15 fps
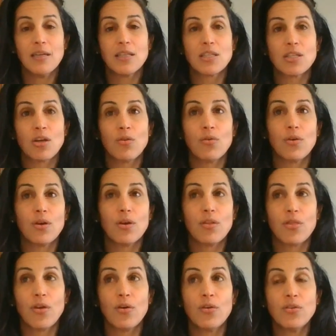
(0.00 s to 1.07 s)
So
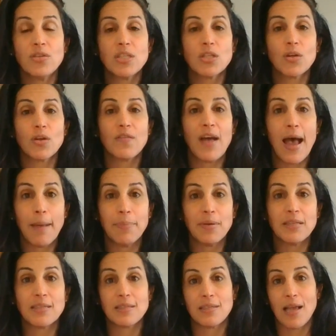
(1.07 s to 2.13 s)
those sort of
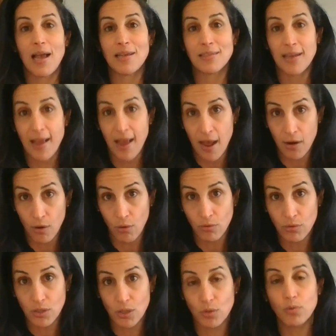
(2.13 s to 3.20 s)
habits as an
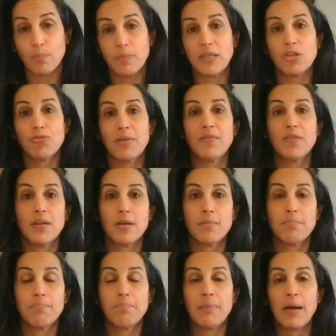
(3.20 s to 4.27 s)
adult could be
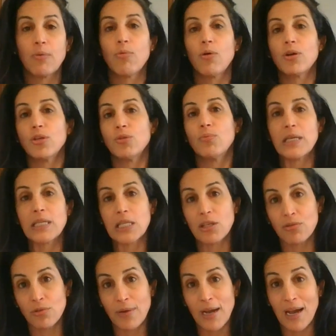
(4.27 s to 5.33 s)
driven by what you went
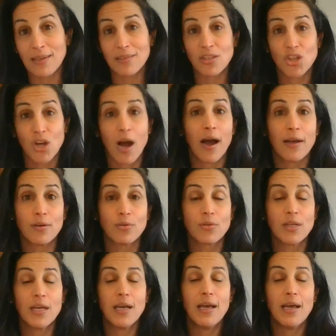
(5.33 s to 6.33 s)
through as a child.